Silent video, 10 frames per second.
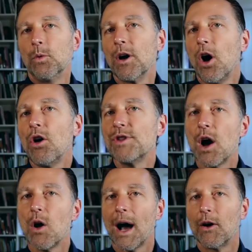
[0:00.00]
We all
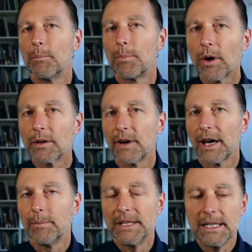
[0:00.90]
know how important
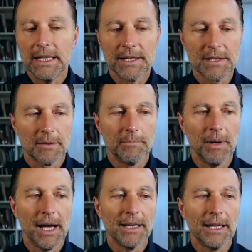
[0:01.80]
vitamin D is,
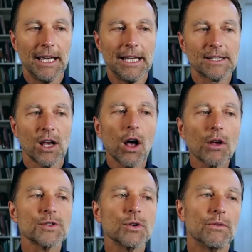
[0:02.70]
but it's
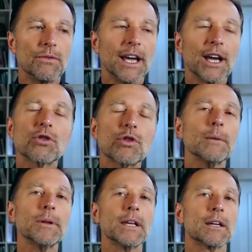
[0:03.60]
also
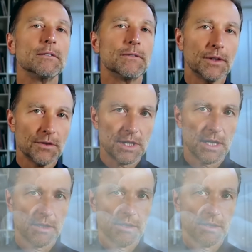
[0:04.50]
incredibly confusing